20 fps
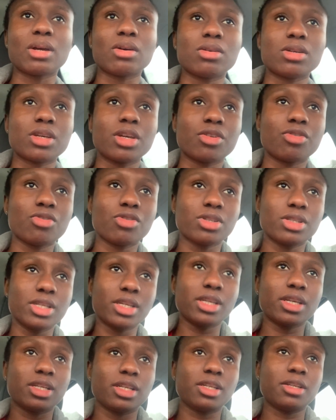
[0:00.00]
Okay, road there,
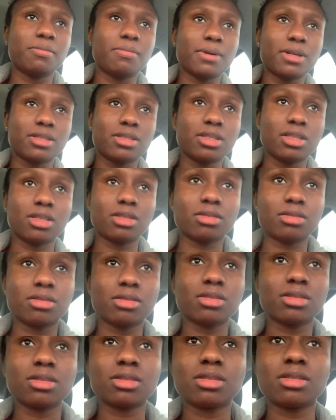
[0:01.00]
yeah, the
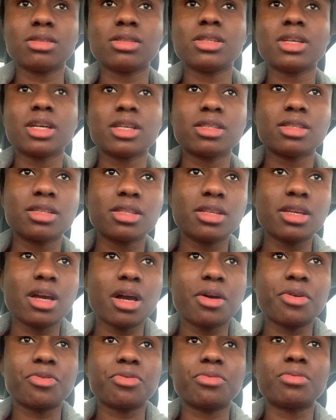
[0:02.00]
passing. Yeah, see the
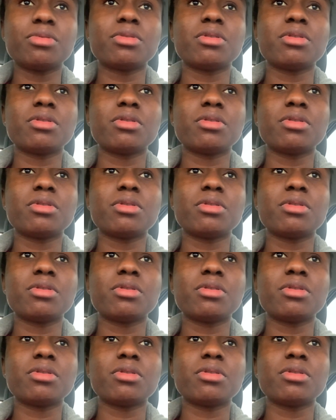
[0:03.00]
arrow.